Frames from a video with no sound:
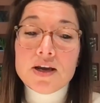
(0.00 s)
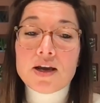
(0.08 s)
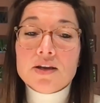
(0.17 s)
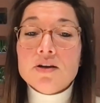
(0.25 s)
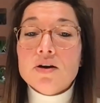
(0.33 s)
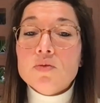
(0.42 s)

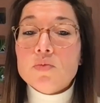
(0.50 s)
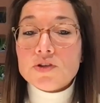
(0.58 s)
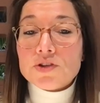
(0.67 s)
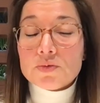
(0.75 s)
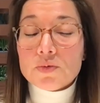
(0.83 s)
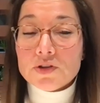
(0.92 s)
and know
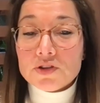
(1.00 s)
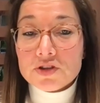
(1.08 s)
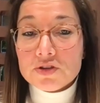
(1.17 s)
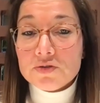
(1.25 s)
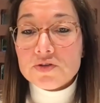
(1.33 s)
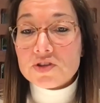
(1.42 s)
what you want
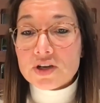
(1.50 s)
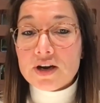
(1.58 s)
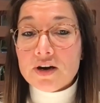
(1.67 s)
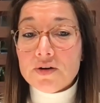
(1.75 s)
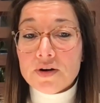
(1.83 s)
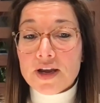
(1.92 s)
to
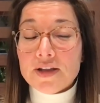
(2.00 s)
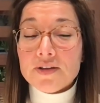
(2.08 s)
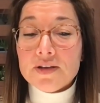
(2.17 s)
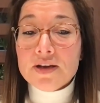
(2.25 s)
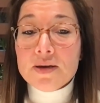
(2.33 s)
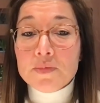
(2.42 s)
tell
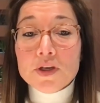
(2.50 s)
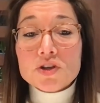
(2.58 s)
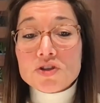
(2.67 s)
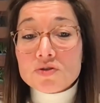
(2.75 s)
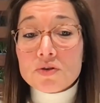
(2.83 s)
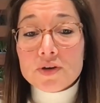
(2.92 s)
and be a
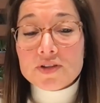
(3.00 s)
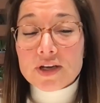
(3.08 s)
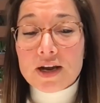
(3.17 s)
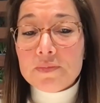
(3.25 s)
storyteller.